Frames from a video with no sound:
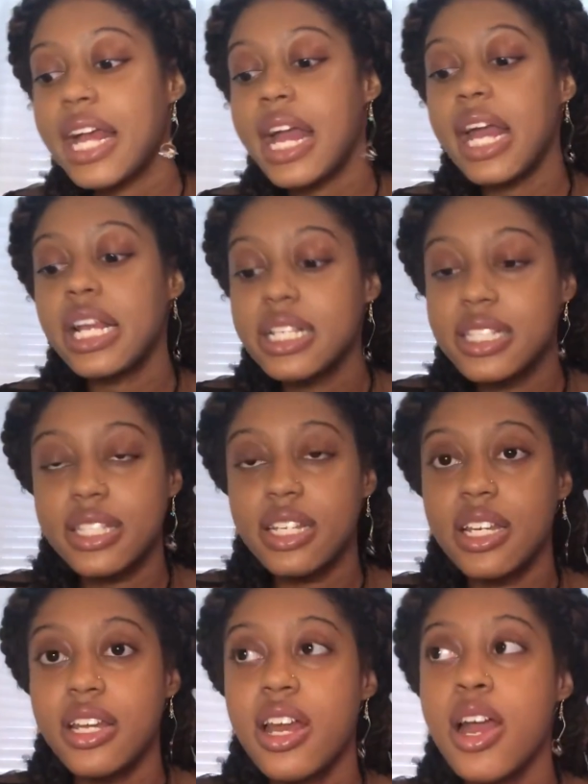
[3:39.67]

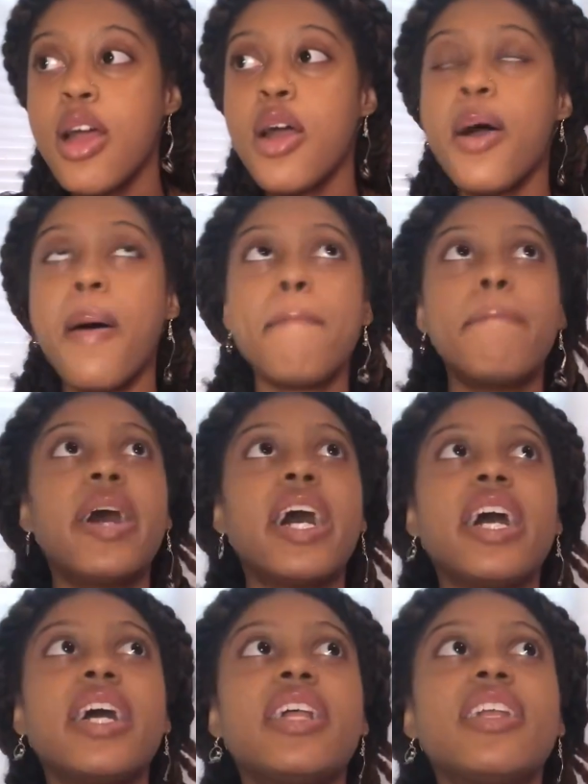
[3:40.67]
angsty,
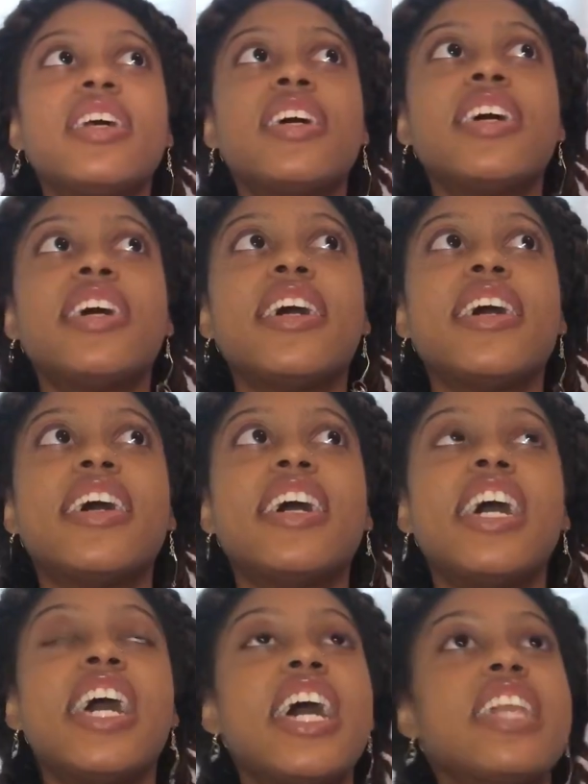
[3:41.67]
but
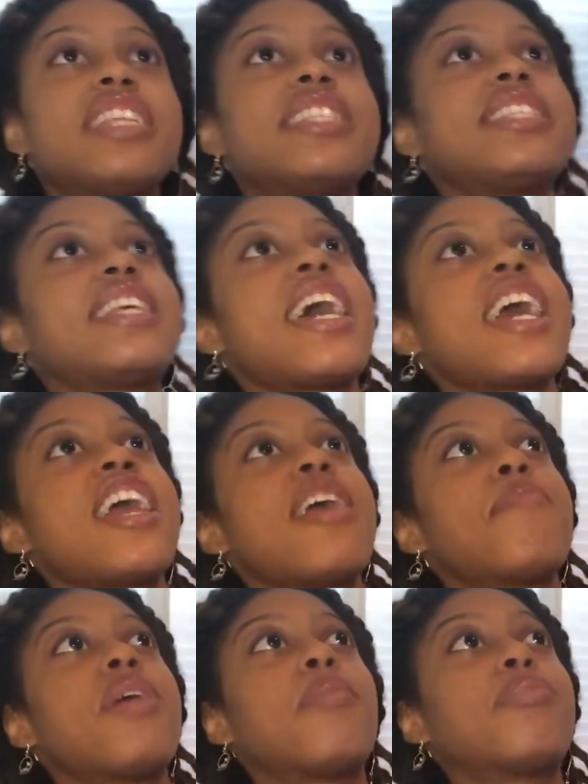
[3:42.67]
in the
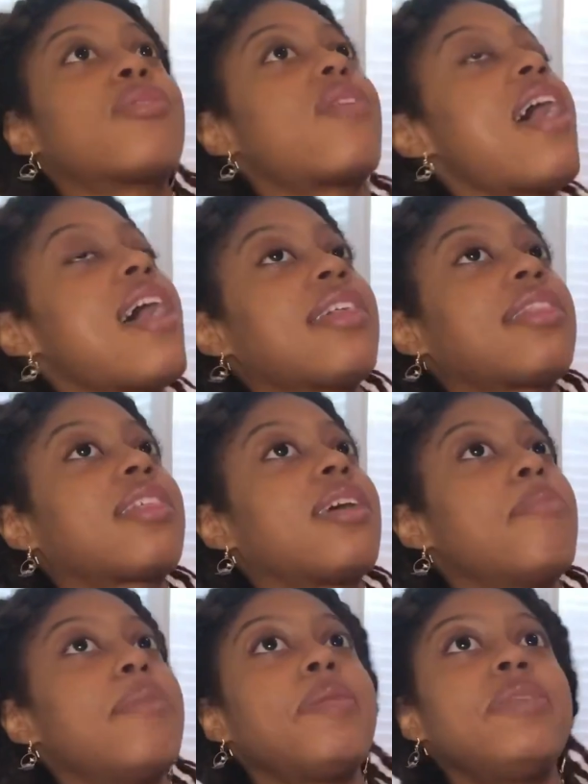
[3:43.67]
same breath,
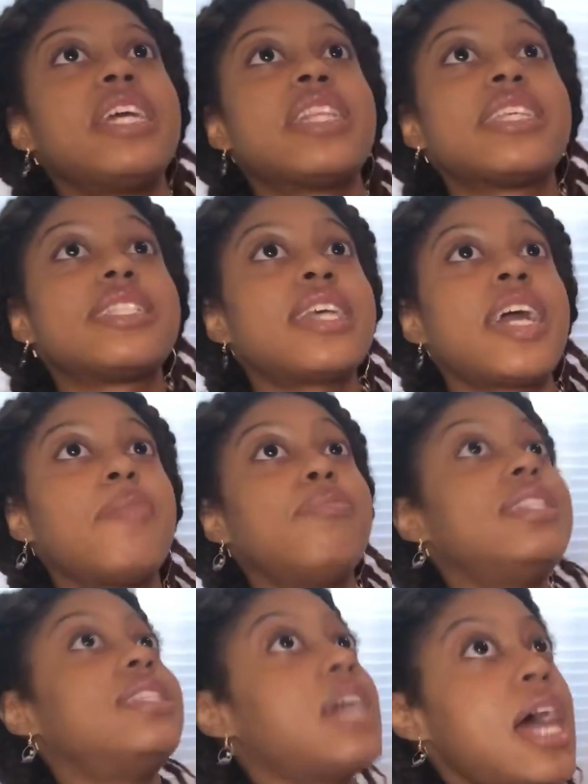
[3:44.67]
maybe in the
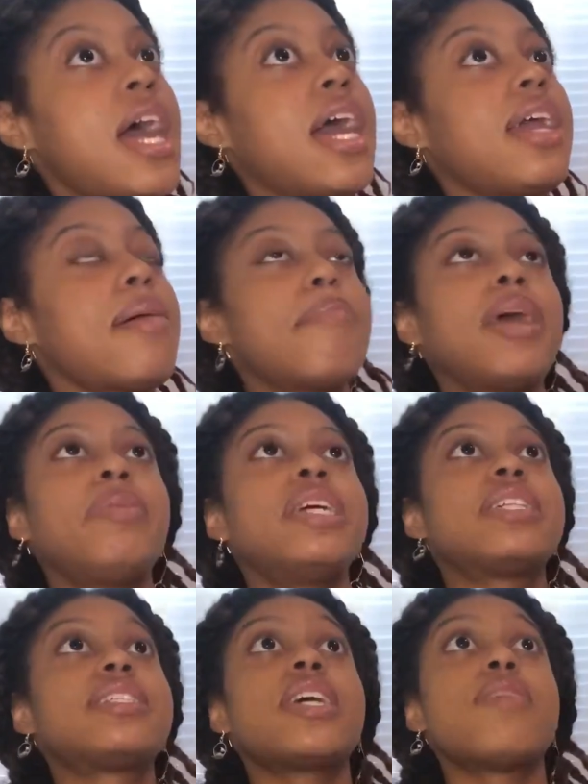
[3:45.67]
same day, maybe
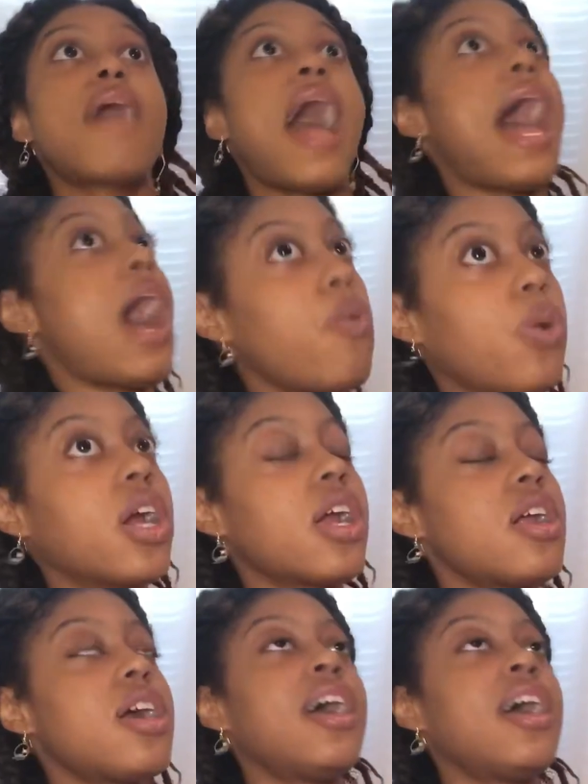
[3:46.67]
in the same hour,